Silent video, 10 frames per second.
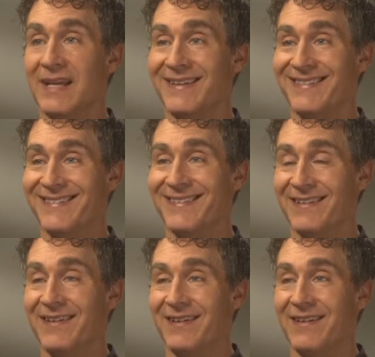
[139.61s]
somewhere.
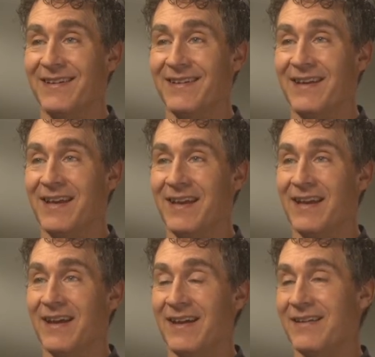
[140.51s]

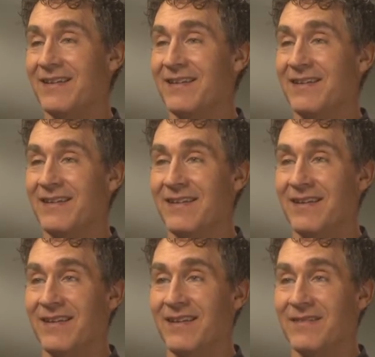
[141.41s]
Yeah. Uh,
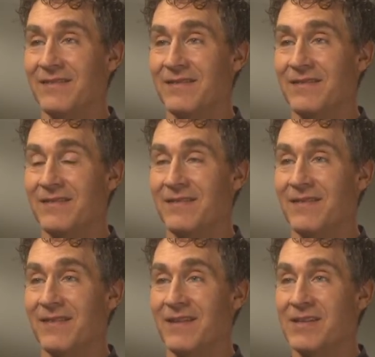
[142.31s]
You know,
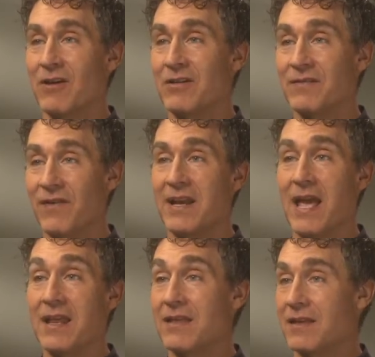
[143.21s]
it's hard to find
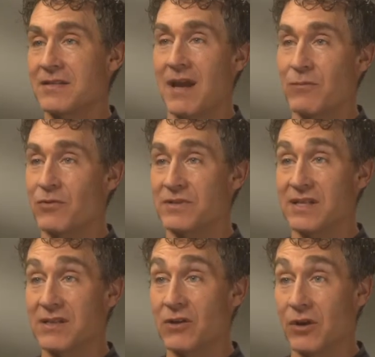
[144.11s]
anything that Tom Cruise
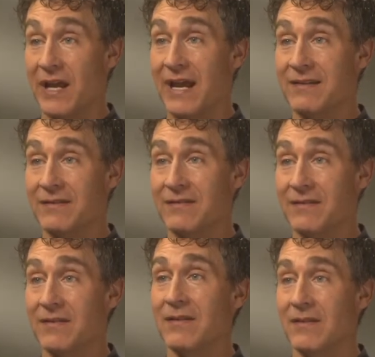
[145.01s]
isn't good at.
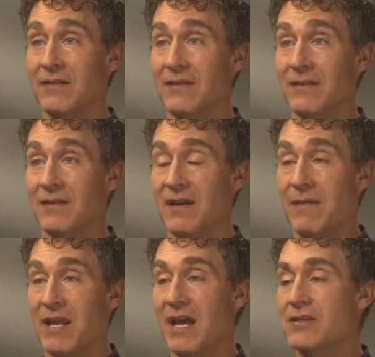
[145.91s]

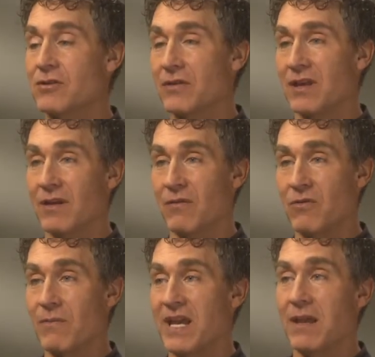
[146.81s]
I mean, I certainly, you know, when
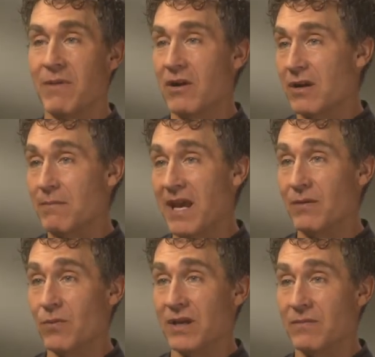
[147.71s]
we were making American
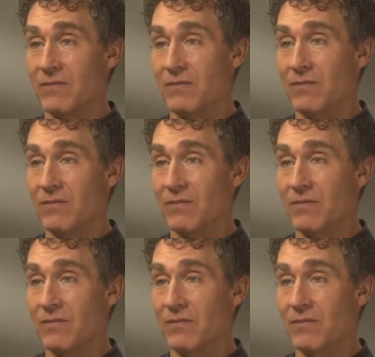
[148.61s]
Made, we